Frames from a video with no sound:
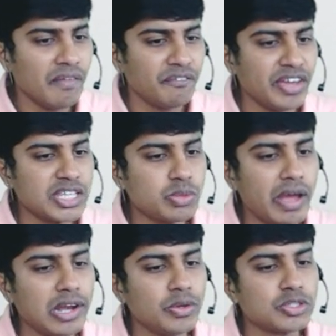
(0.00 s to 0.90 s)
Face
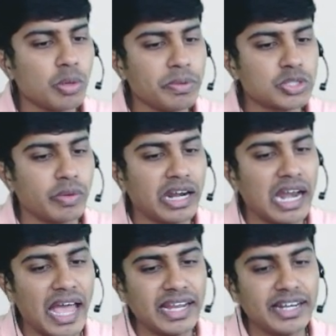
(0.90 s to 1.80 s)
value is rupees 1
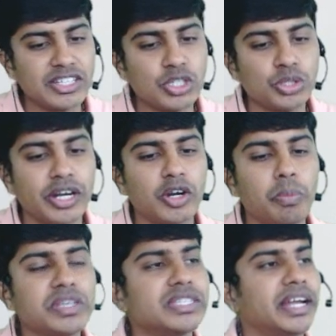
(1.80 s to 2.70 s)
lakh. It is issued at
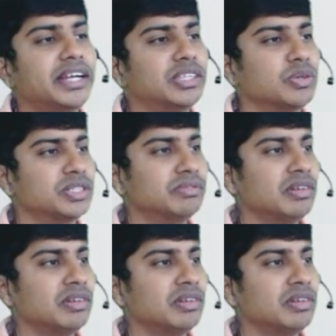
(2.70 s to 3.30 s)
rupees 90,000.